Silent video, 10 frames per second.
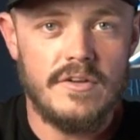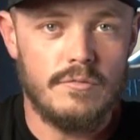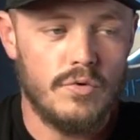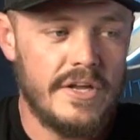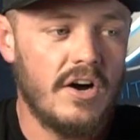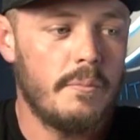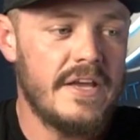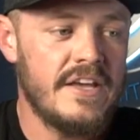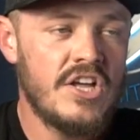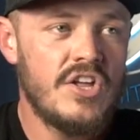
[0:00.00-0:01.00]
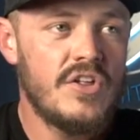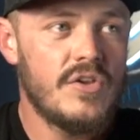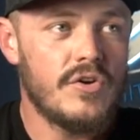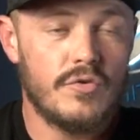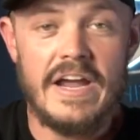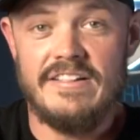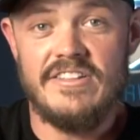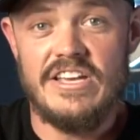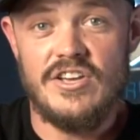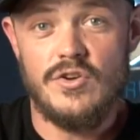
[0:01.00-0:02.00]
It would help me greatly